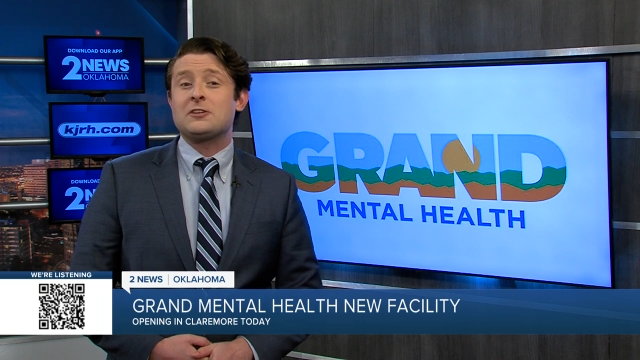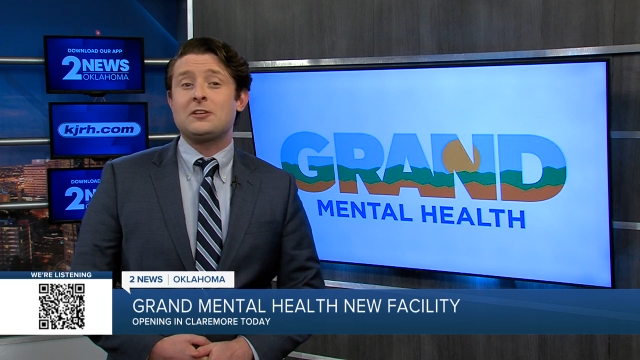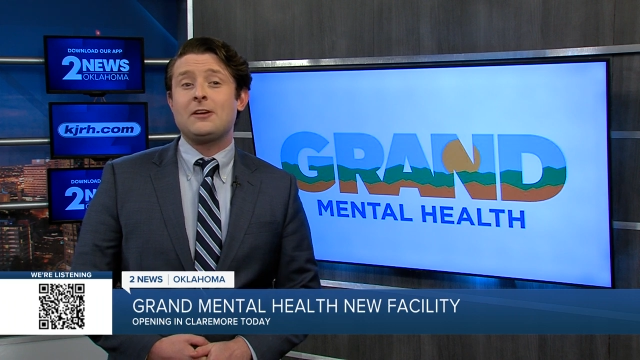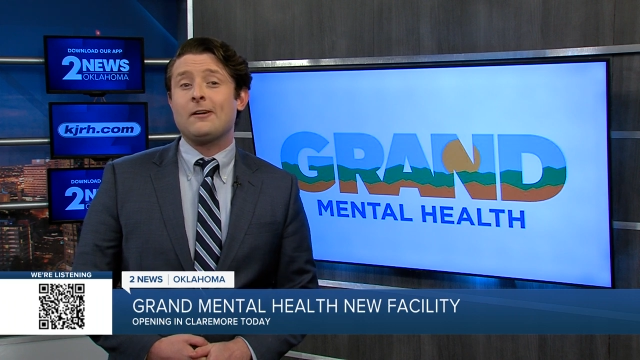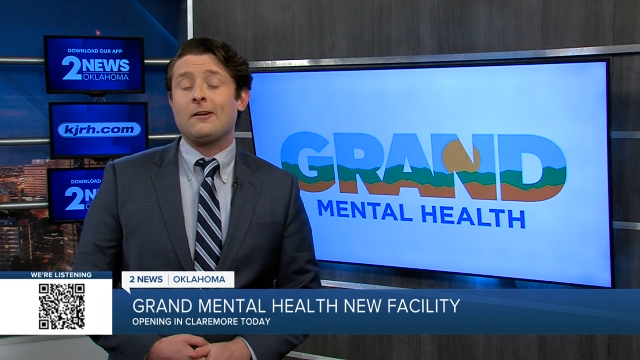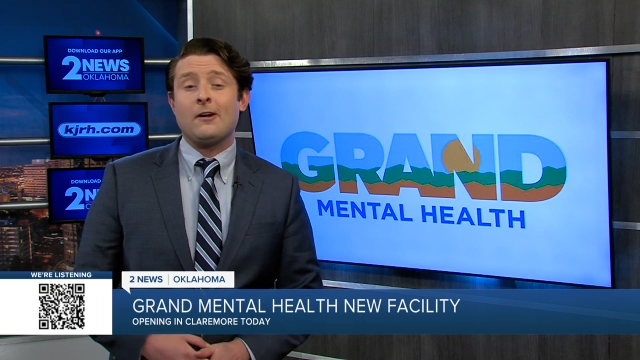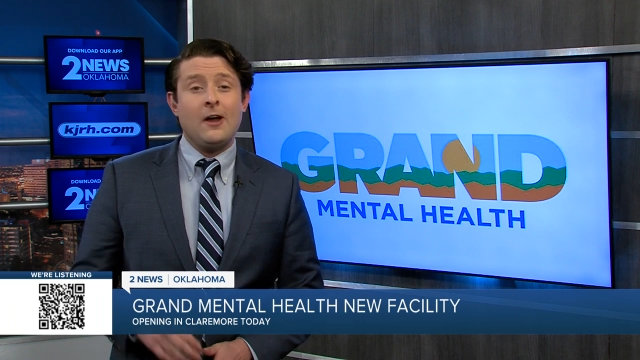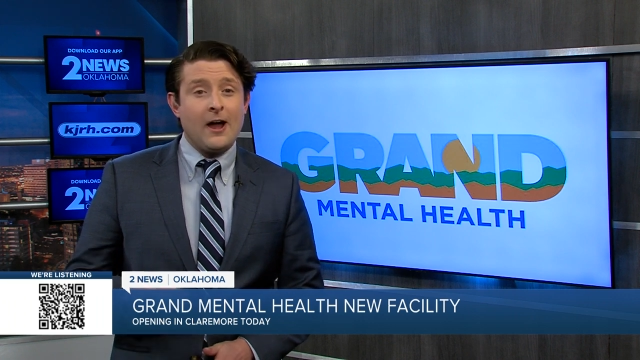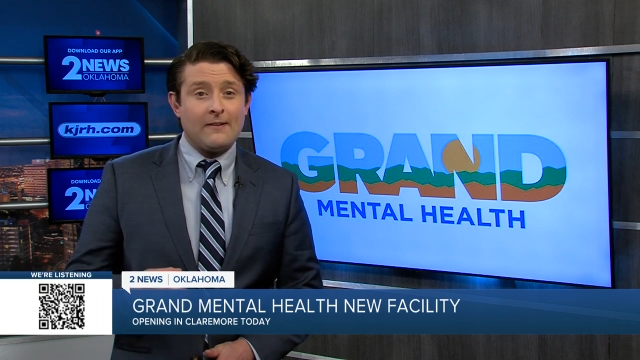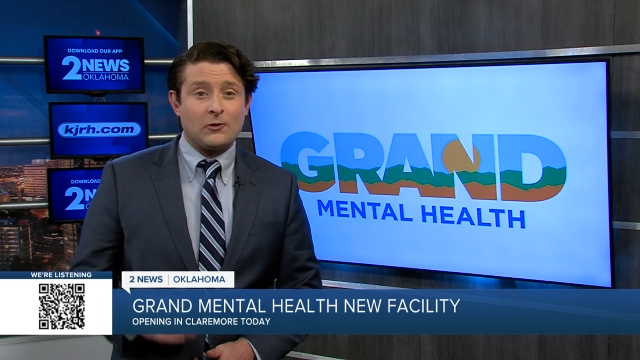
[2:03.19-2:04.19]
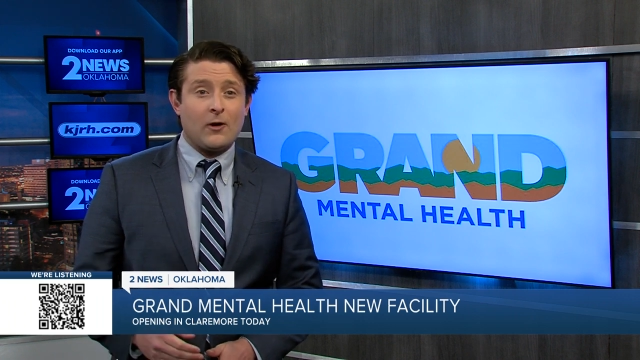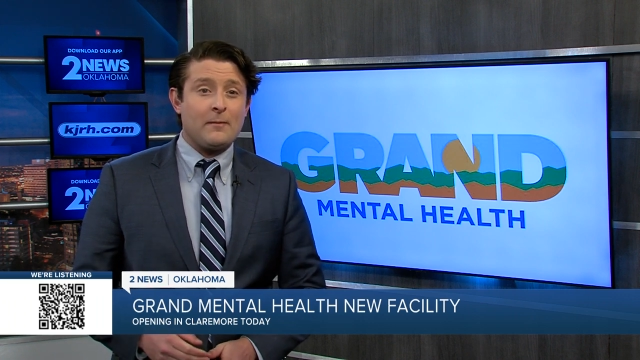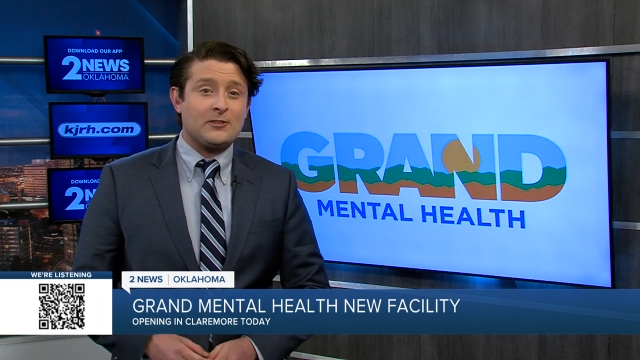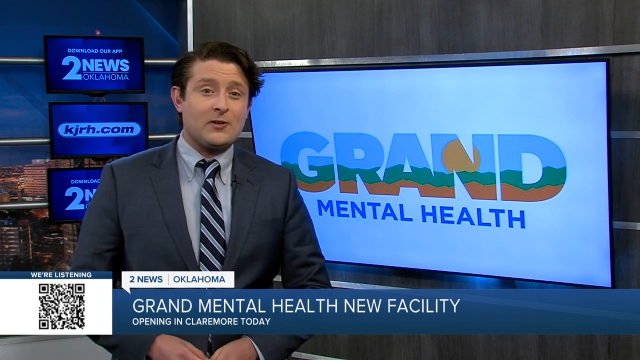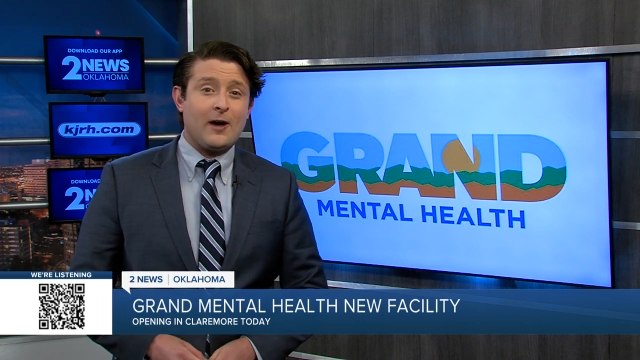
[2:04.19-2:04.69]
a year after
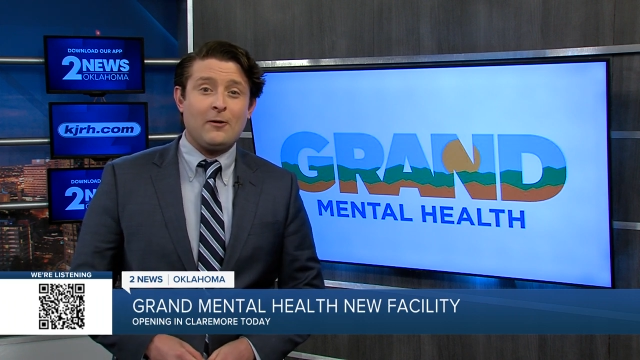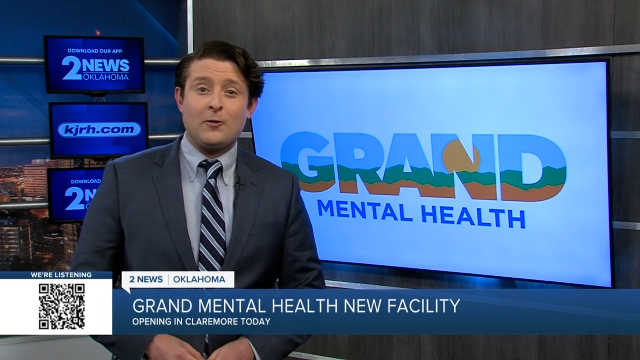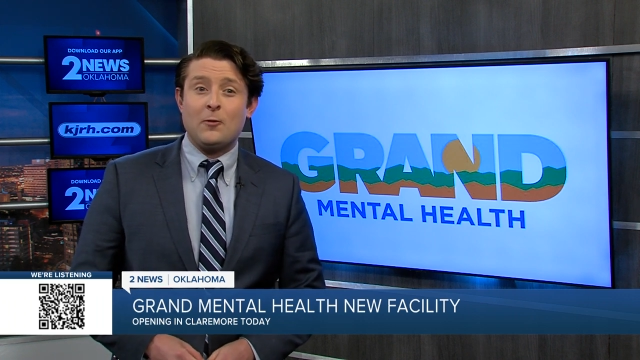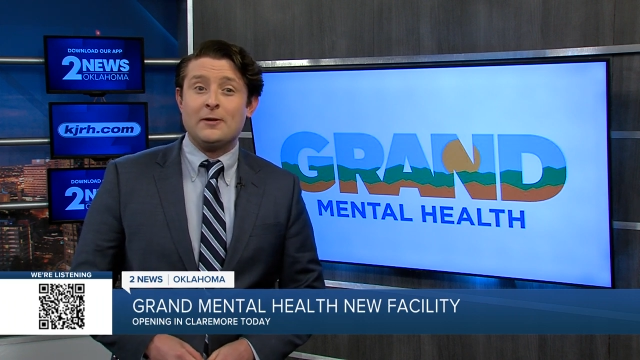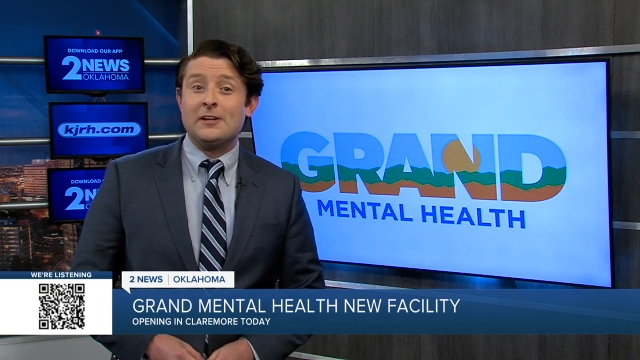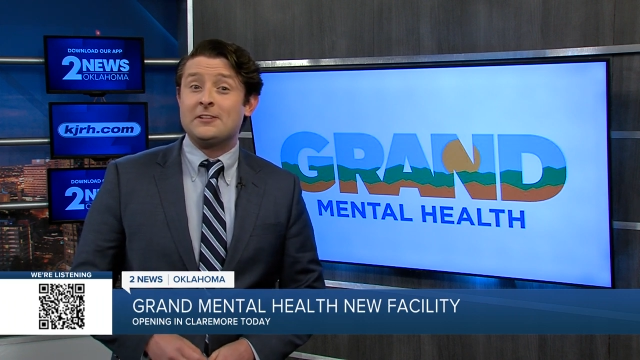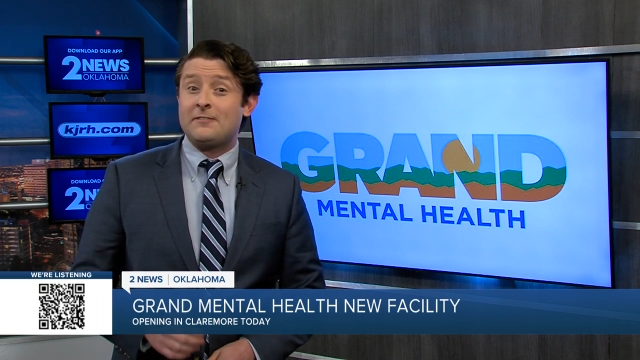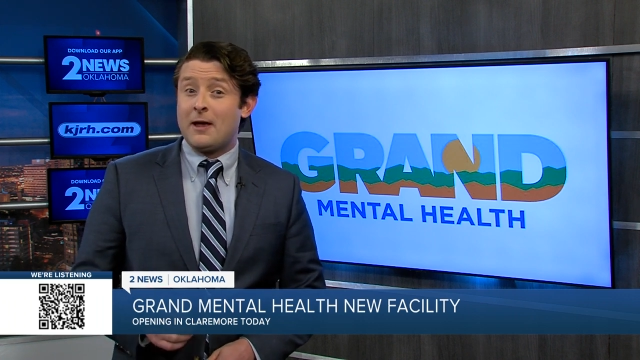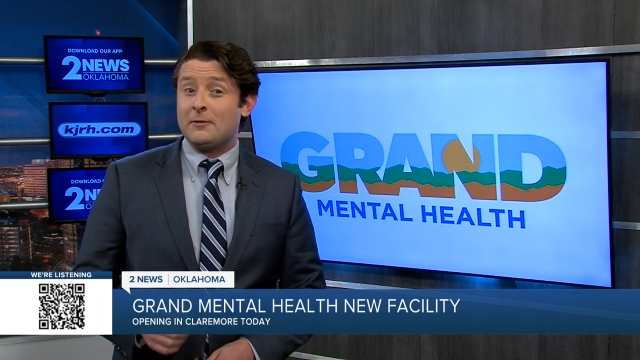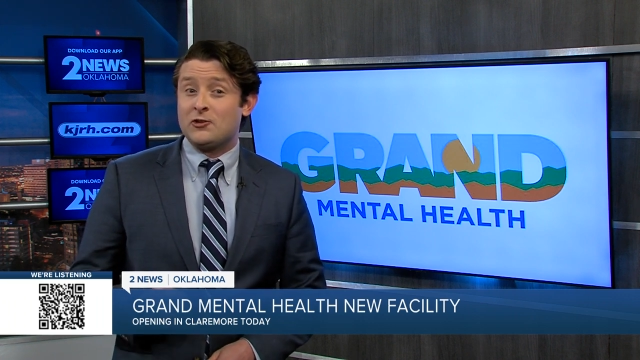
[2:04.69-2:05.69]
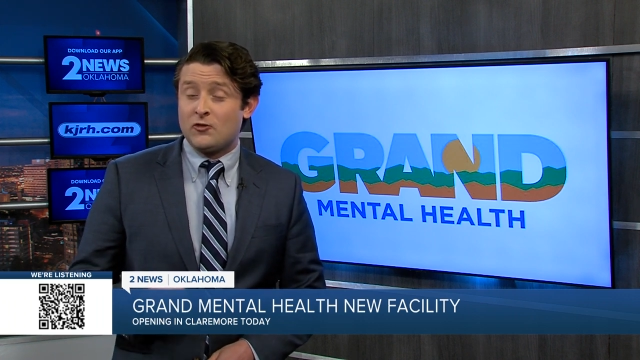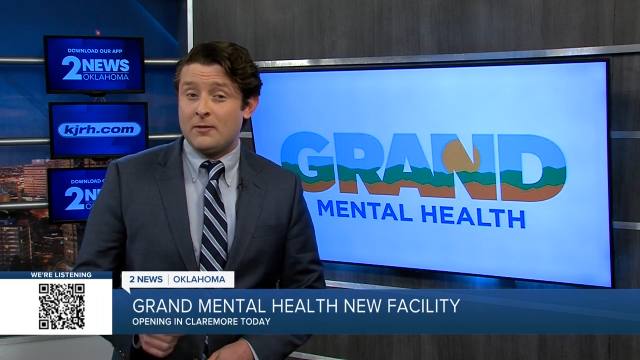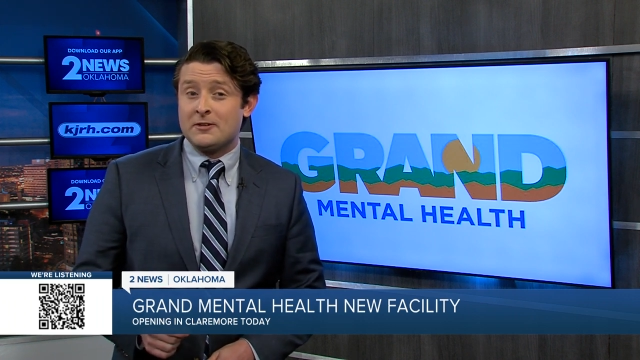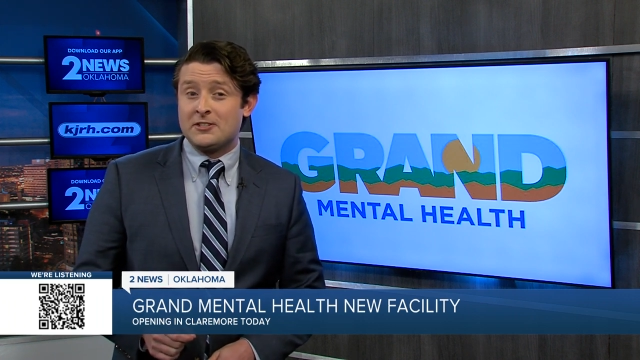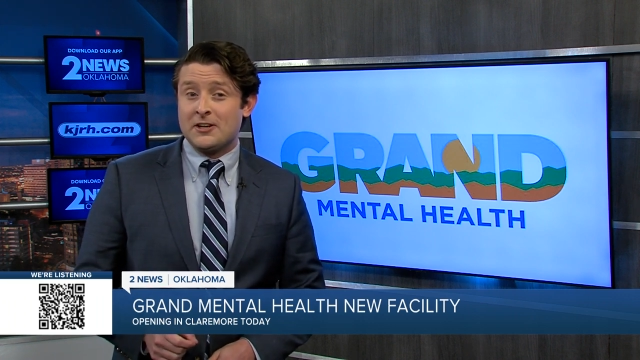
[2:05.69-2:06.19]
Grand Mental Health opened its family
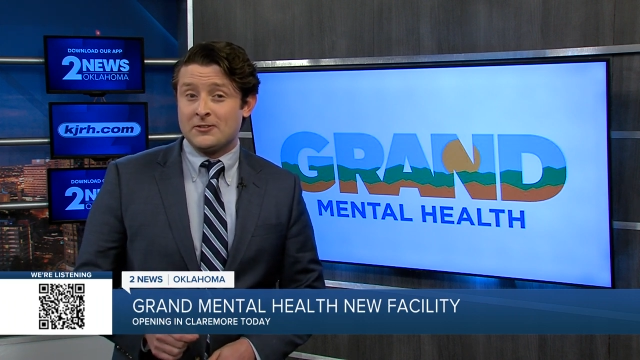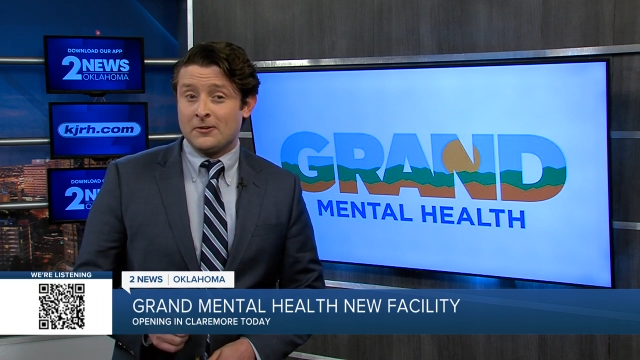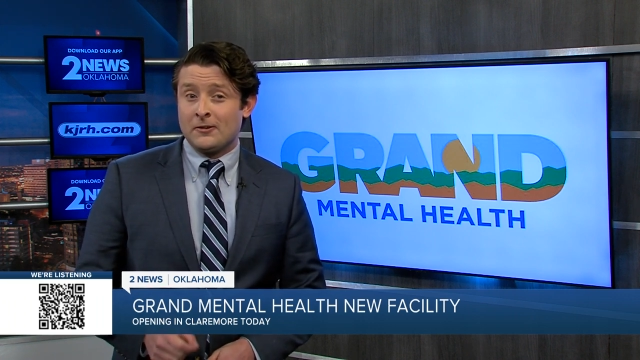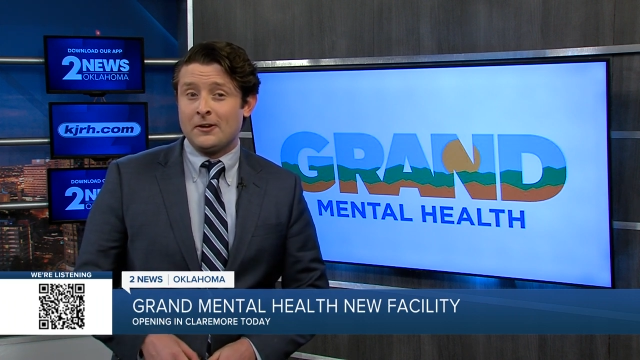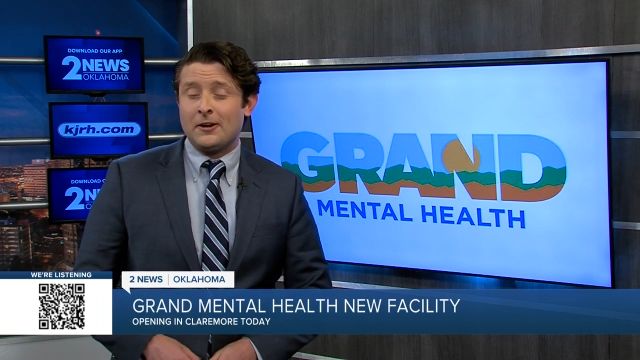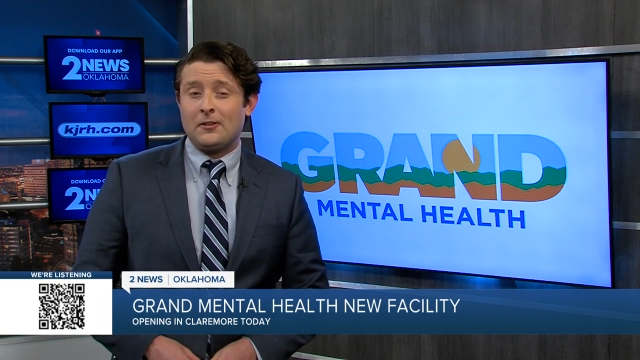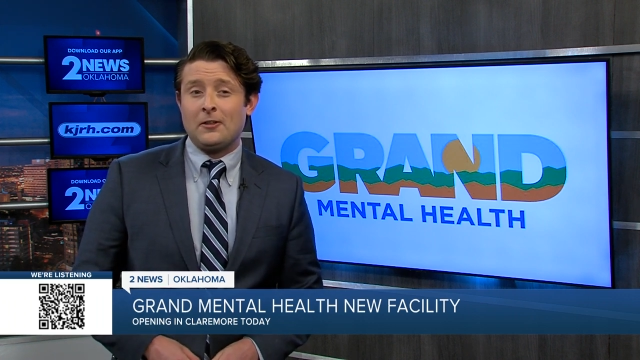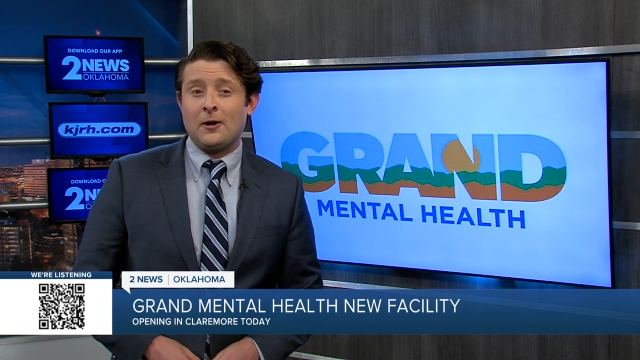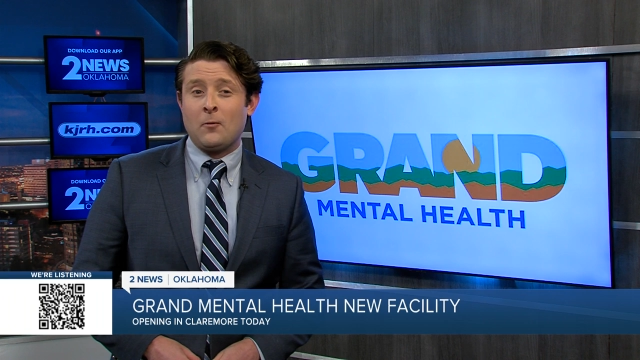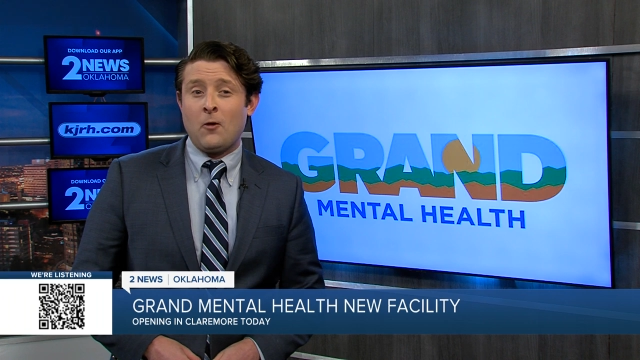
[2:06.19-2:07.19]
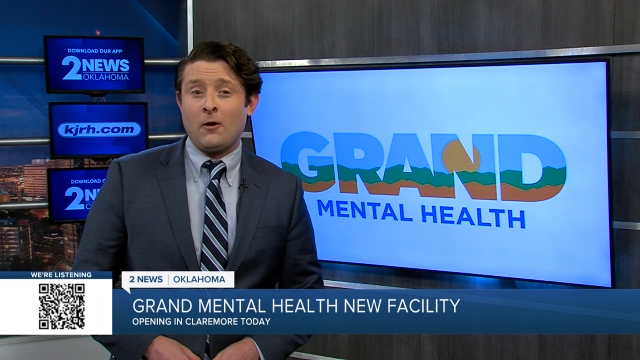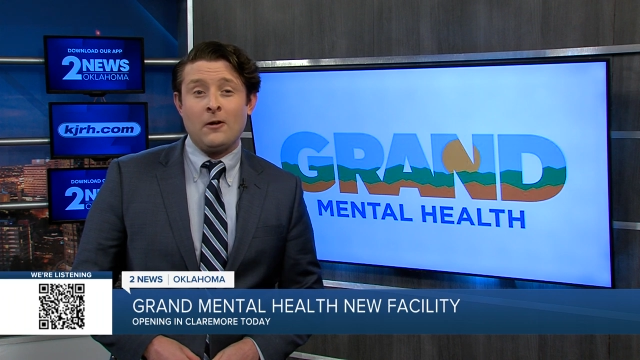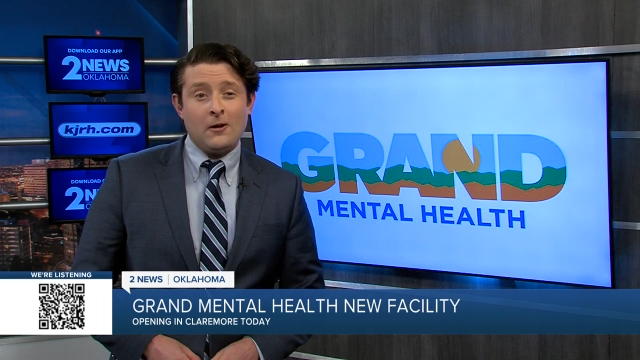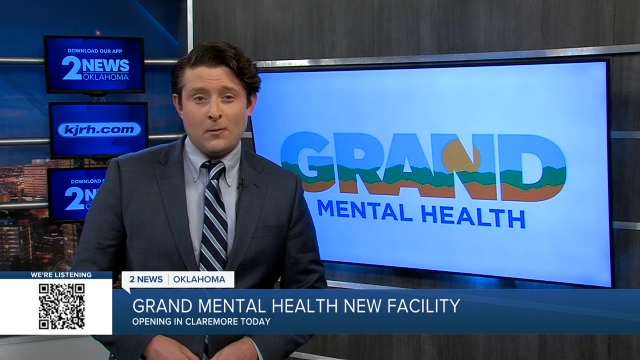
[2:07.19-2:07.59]
treatment center in Claremore.